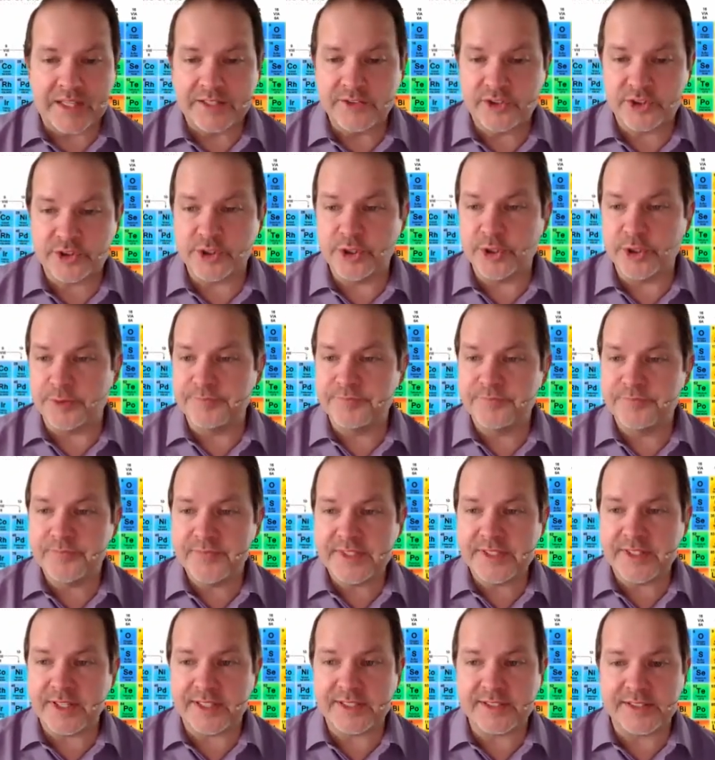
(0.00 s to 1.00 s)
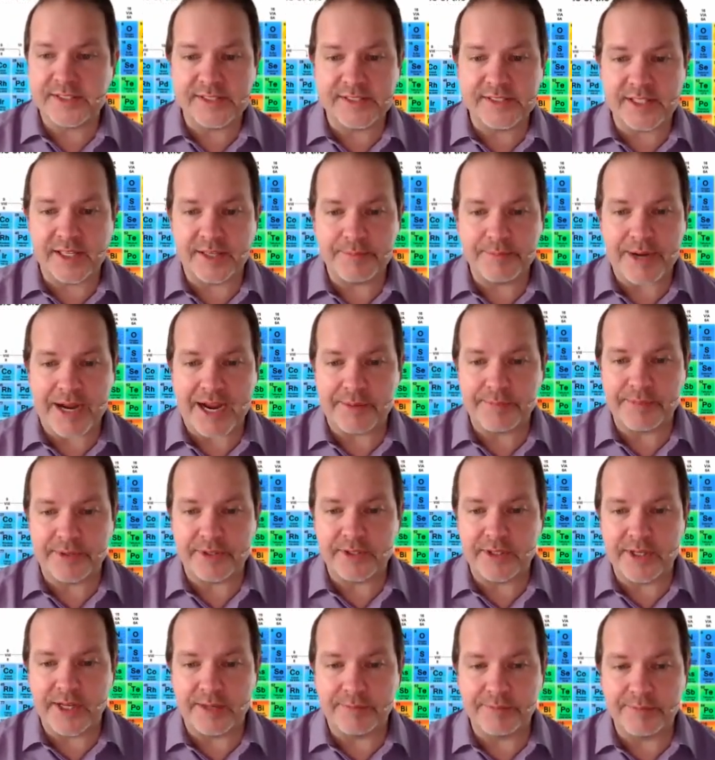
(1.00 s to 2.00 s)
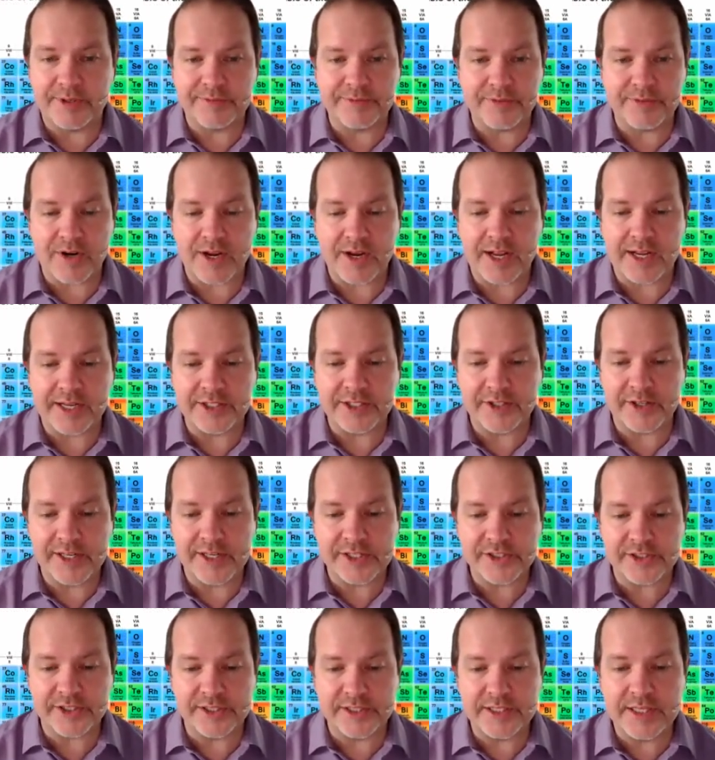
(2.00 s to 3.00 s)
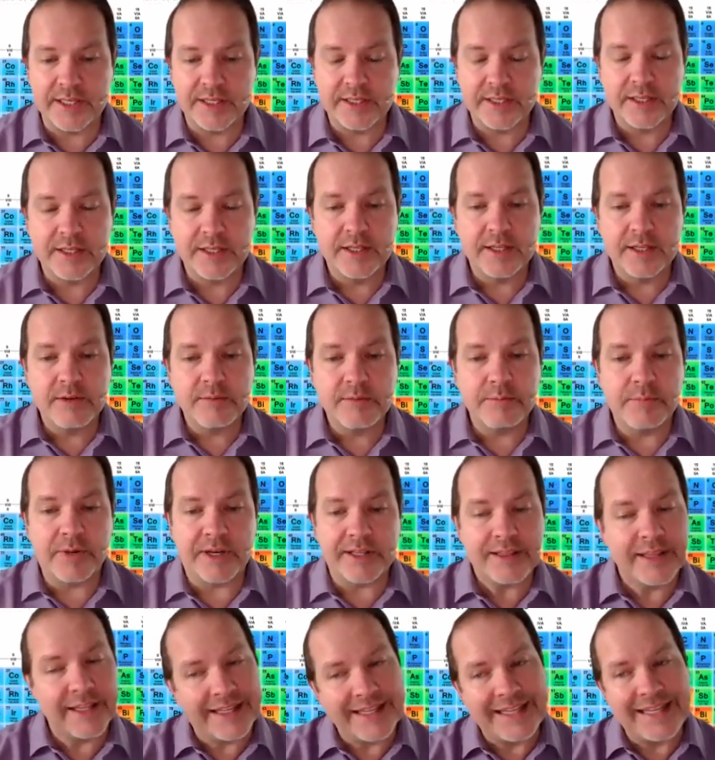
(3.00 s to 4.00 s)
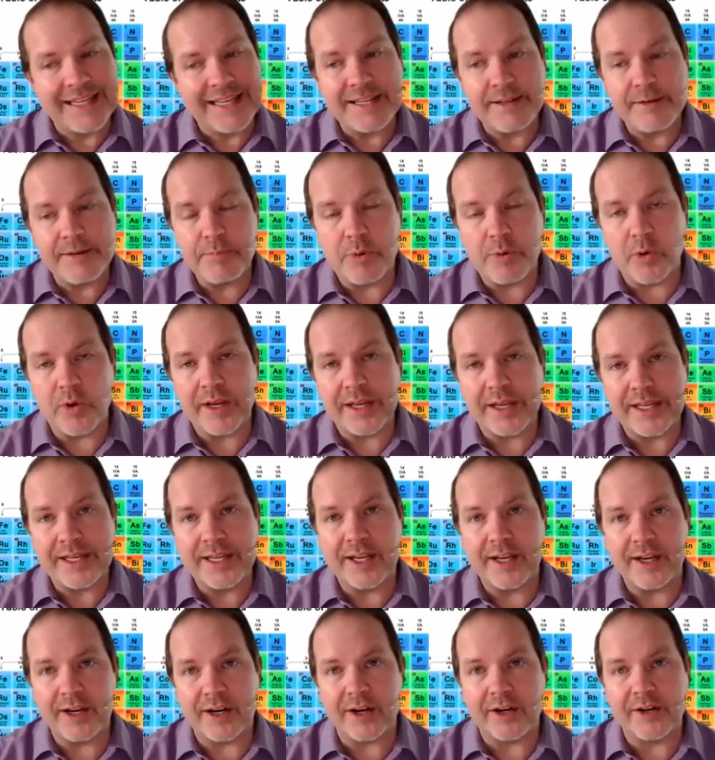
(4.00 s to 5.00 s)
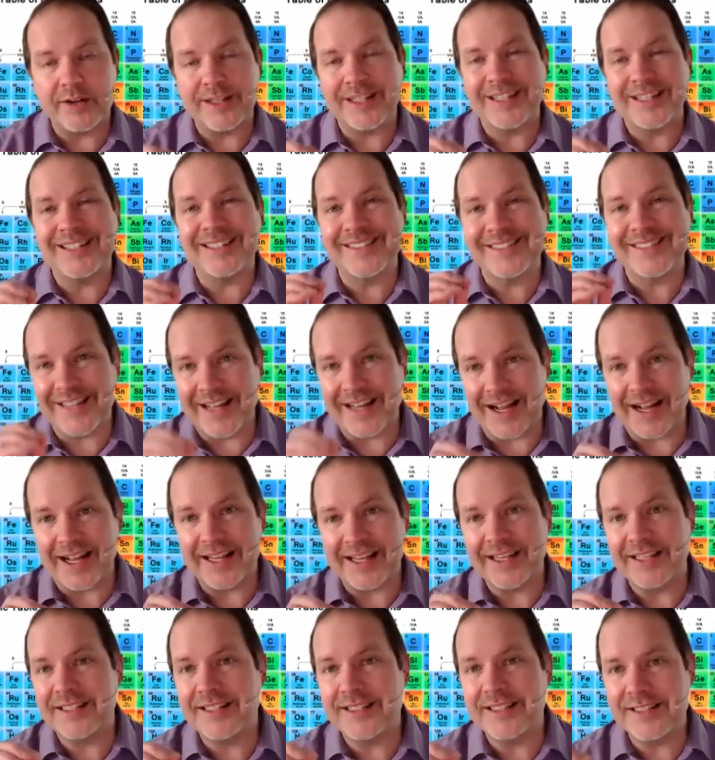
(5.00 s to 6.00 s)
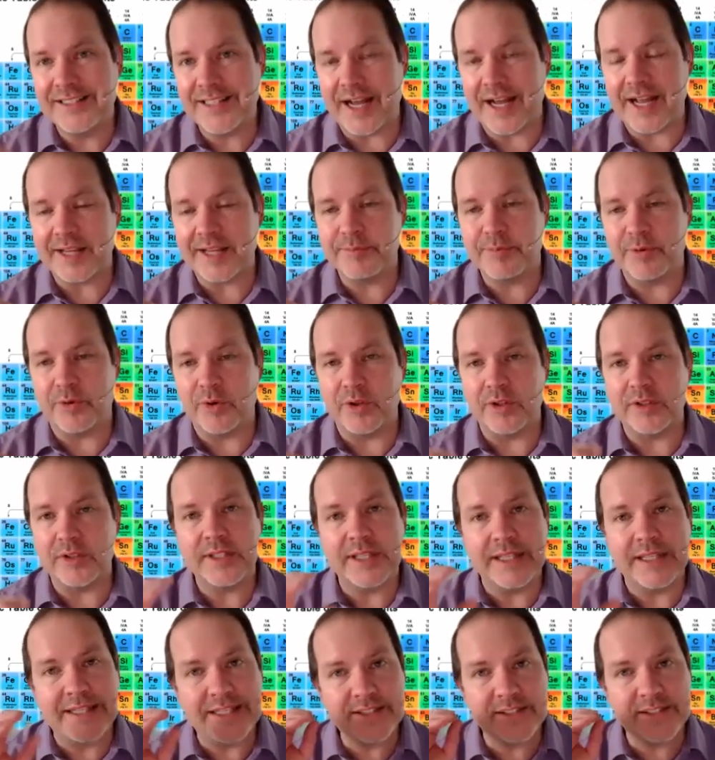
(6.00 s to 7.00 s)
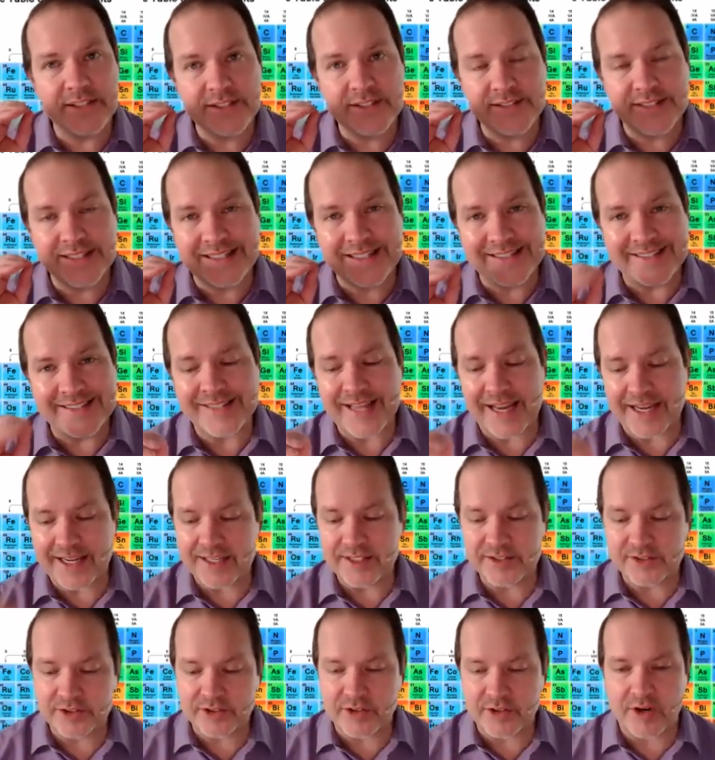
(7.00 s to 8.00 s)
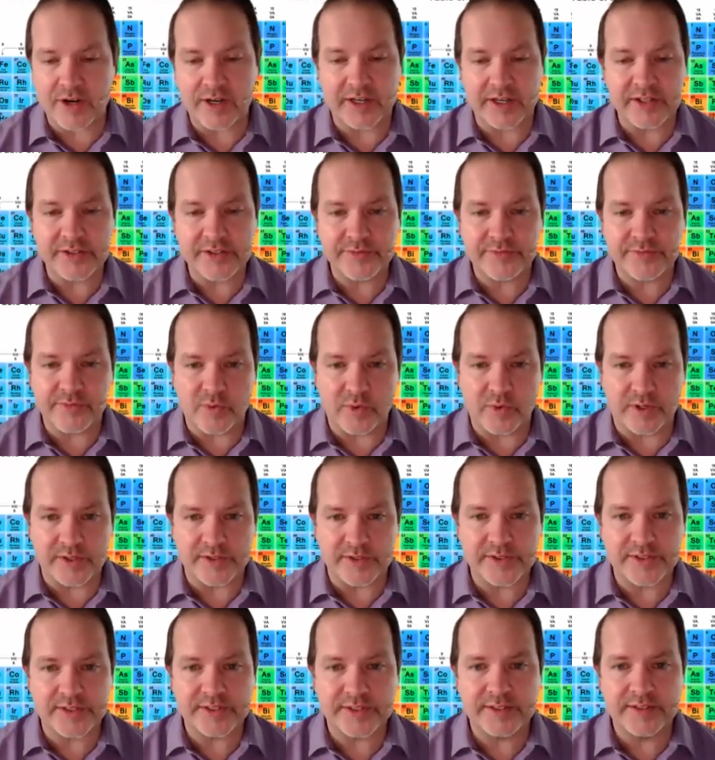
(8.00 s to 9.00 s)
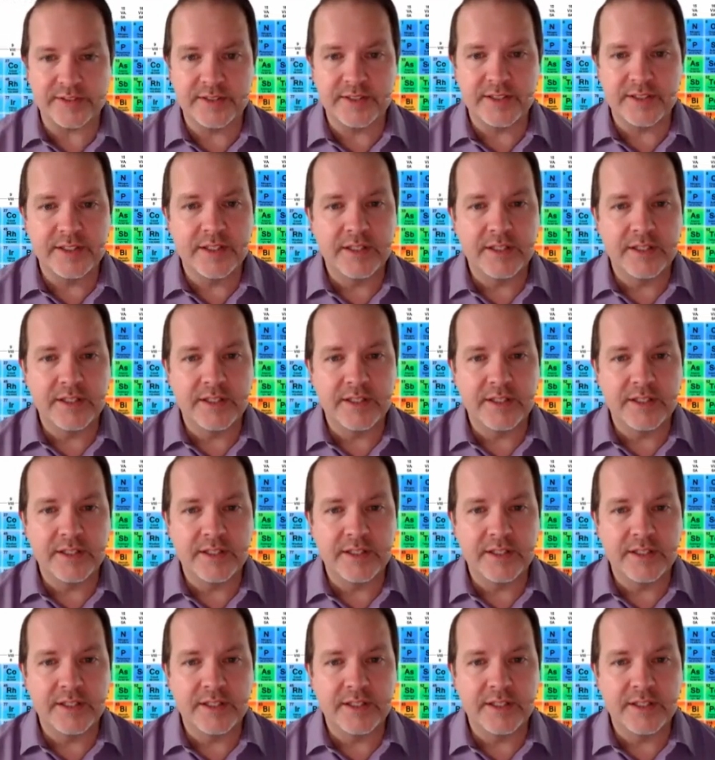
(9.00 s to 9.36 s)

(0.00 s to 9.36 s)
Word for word: It's true. Six is a popular number for hydration. But the key point here is ion dipole, and this is the second strongest force.